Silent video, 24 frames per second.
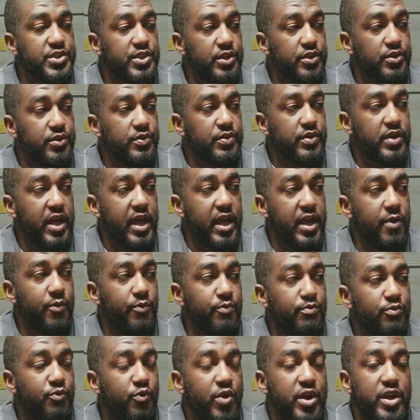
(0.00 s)
Also,
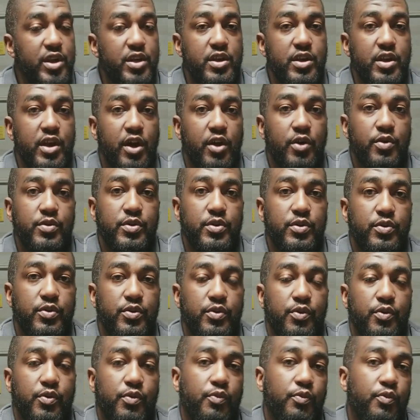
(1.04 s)
I would
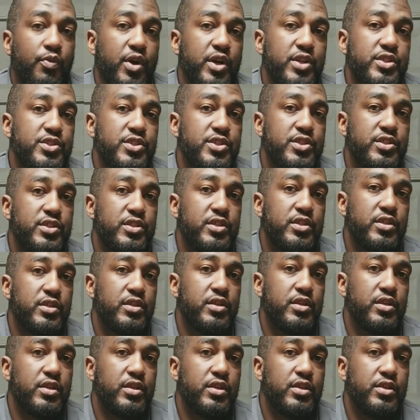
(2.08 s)
note, once
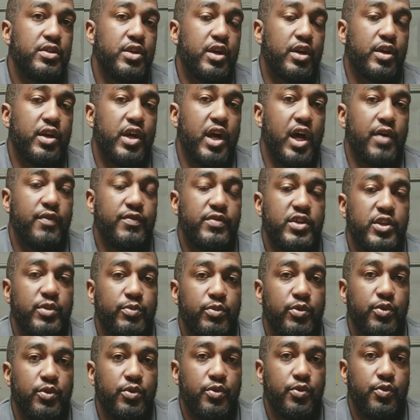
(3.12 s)
you're
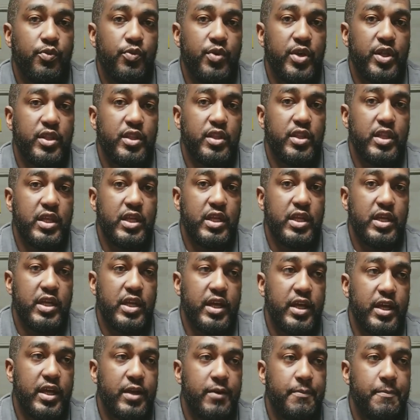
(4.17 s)
comfortable with
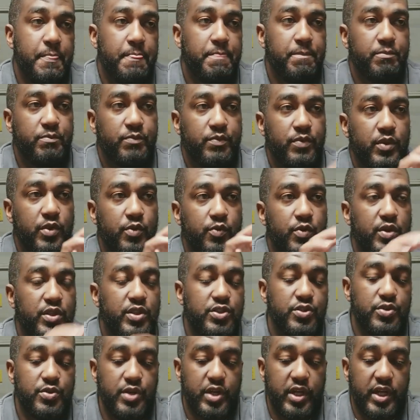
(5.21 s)

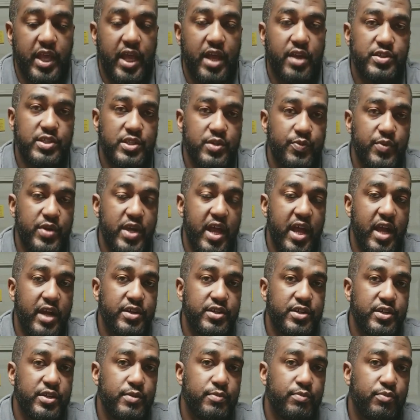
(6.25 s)
with doing a calcium
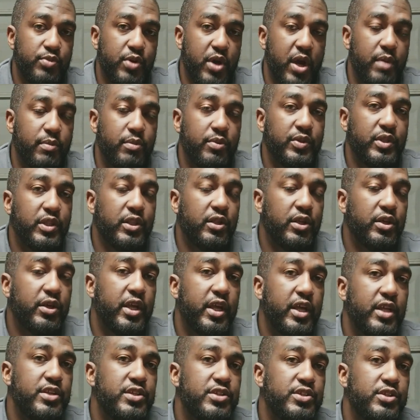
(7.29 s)
reactor,
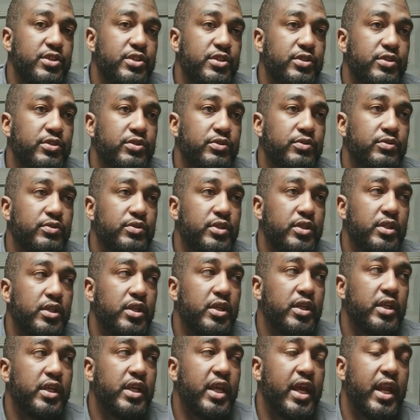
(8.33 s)
probably look
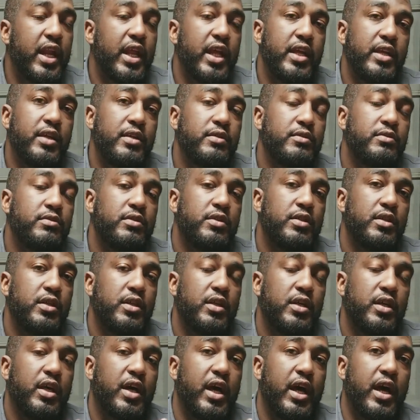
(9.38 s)
into getting
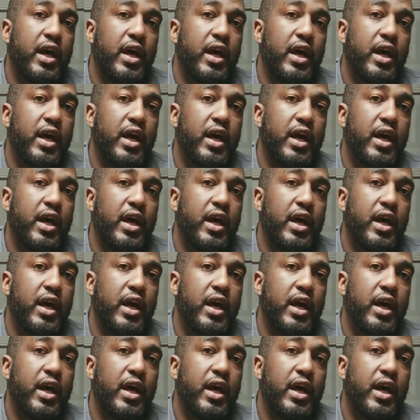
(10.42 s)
